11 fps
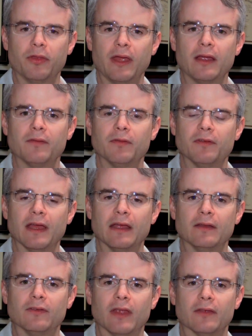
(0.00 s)
think of the
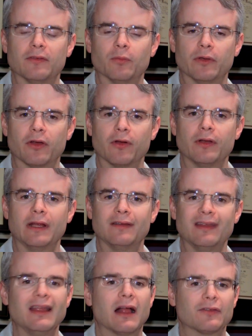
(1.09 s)
veins as returning
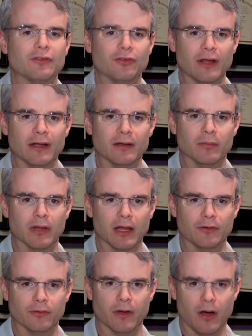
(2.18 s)
deoxygenated
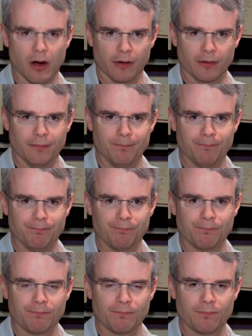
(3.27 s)
blood to the heart.
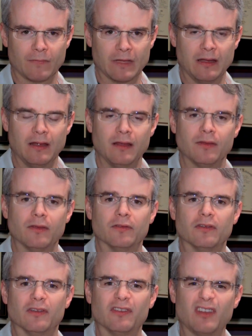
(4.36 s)
The
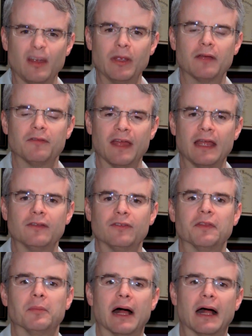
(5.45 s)
systemic veins
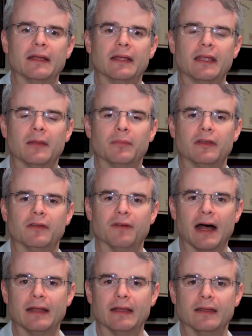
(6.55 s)
of the body can be
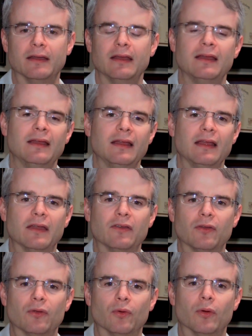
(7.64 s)
divided
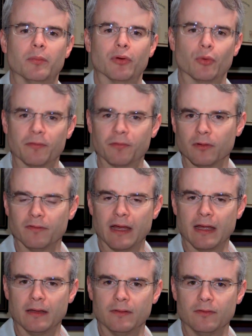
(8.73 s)
into peripheral
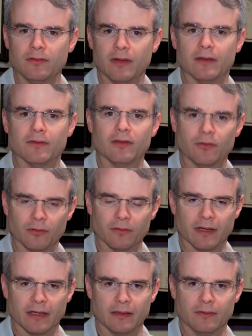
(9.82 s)
veins and central
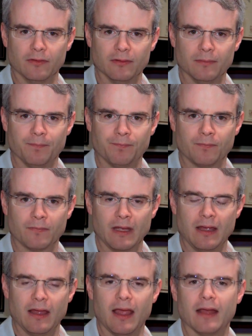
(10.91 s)
veins,
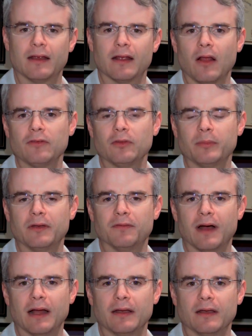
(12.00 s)
and can also be
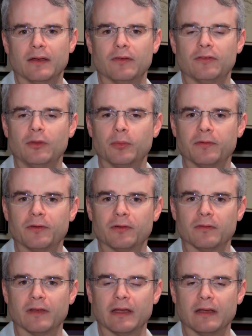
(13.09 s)
divided into
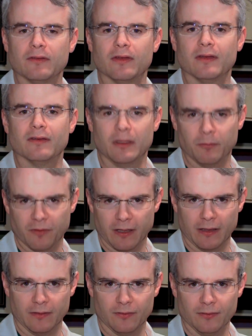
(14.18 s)
superficial veins and deep
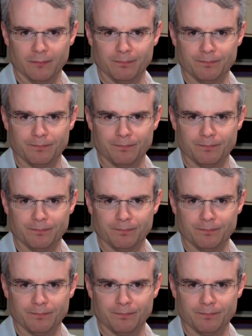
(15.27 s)
veins.